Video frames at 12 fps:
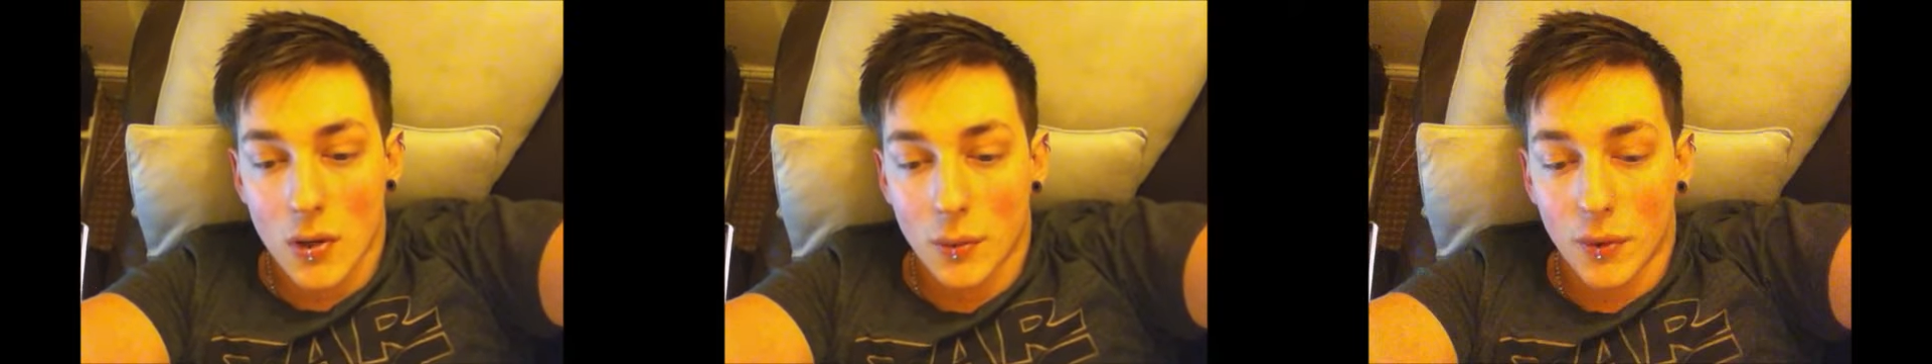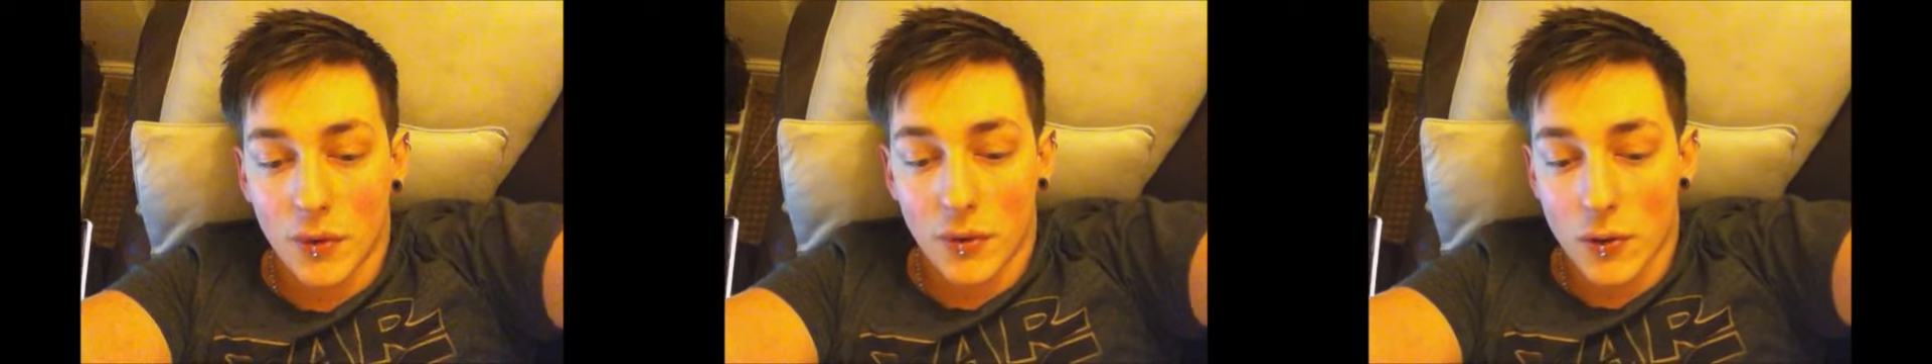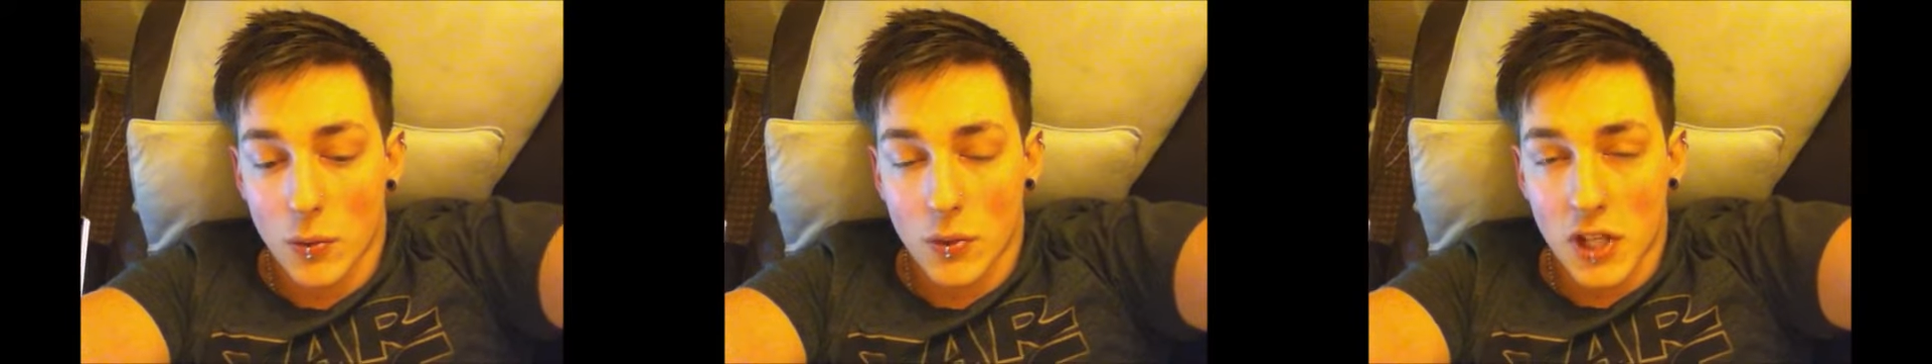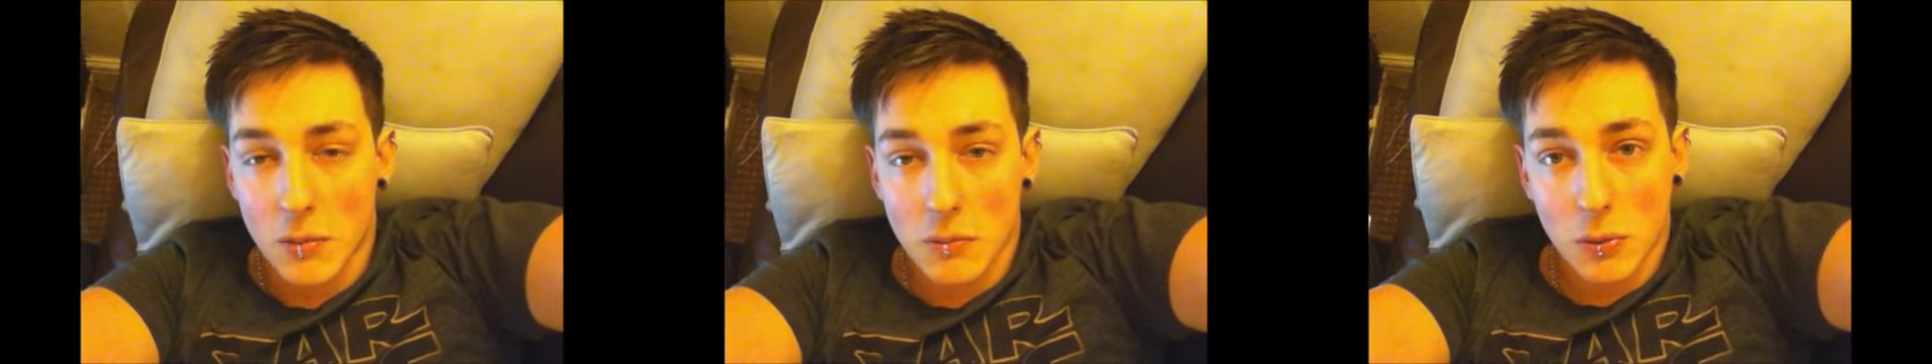want a few
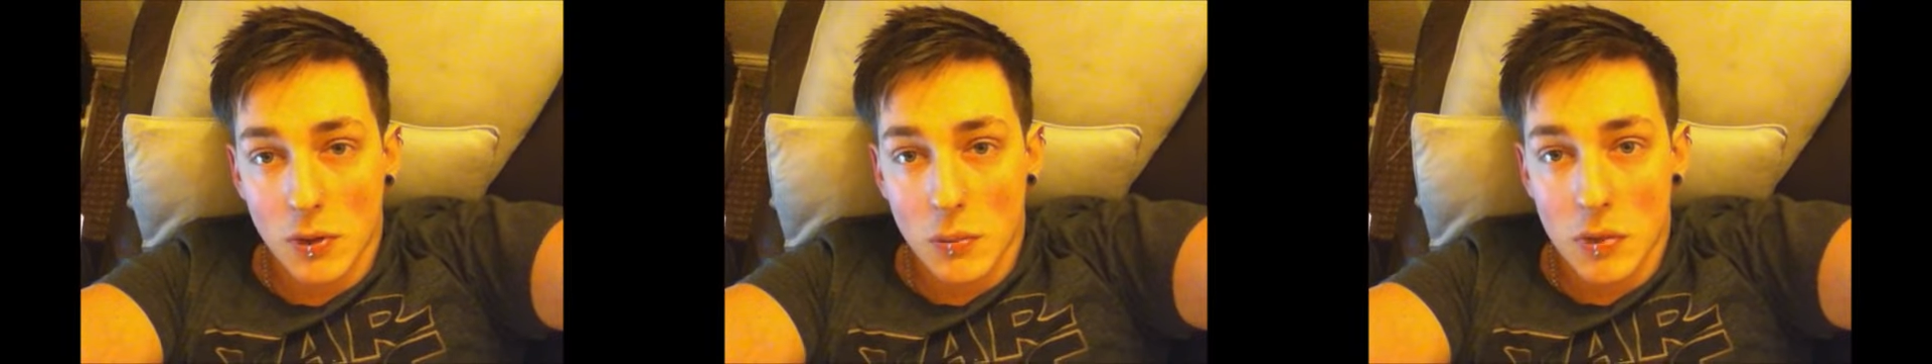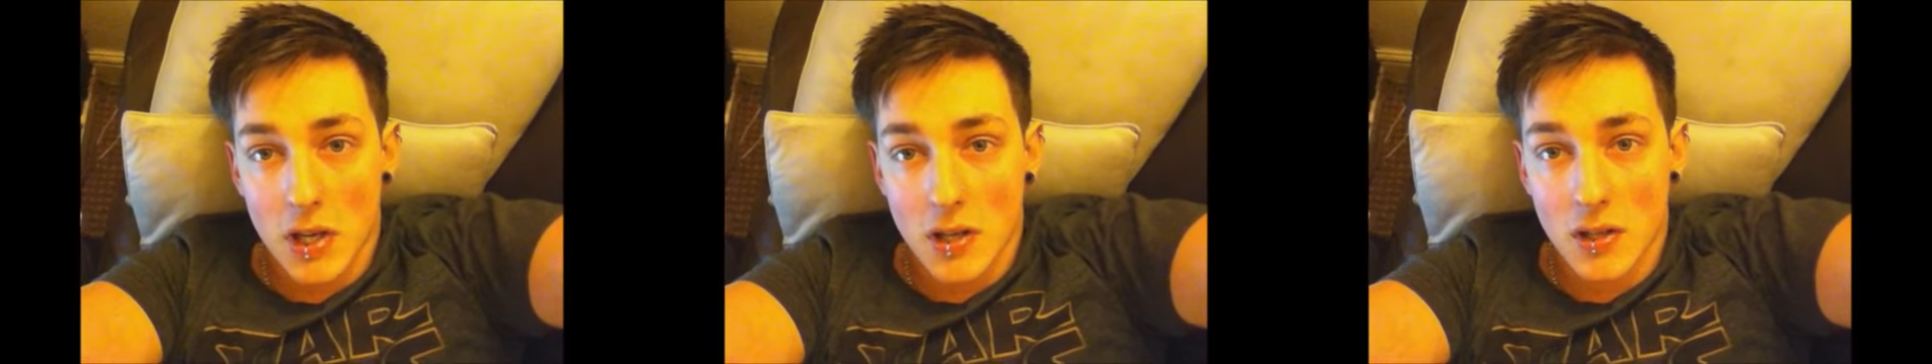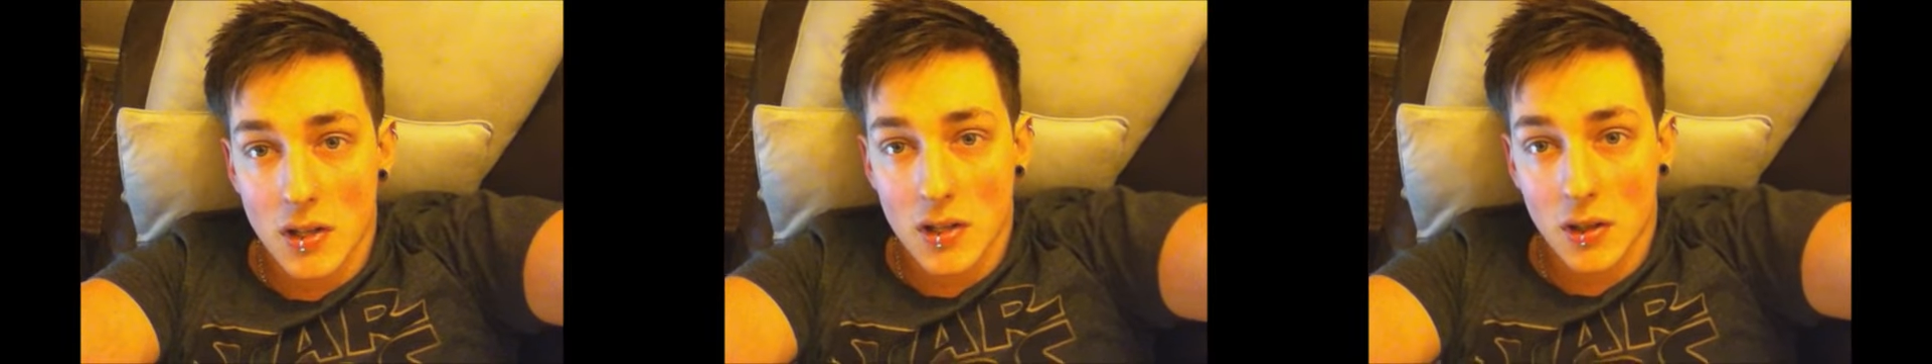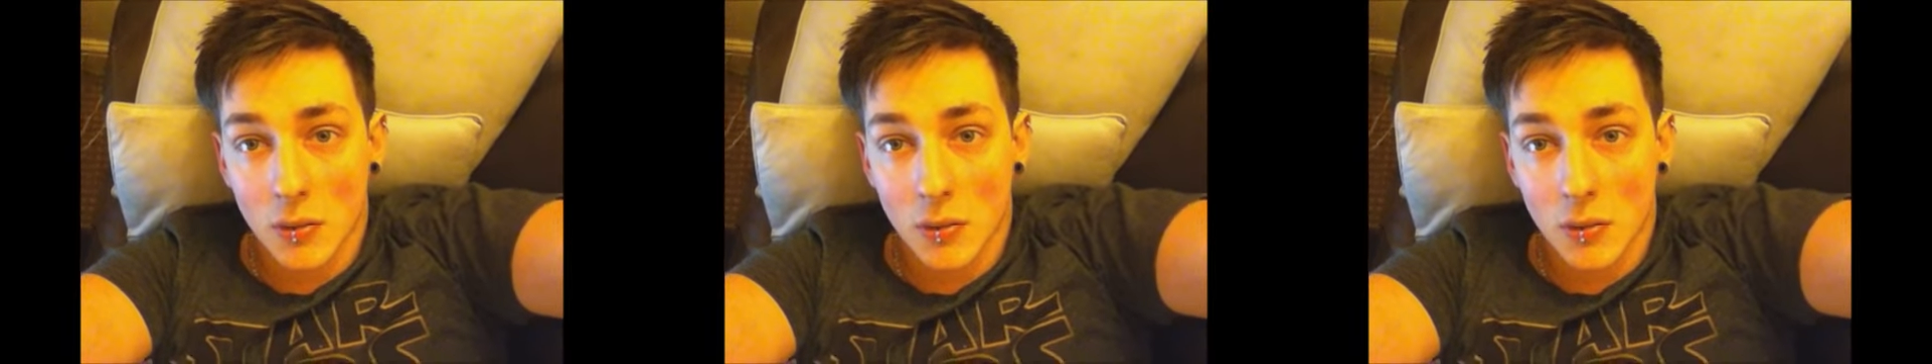tips with your PCs,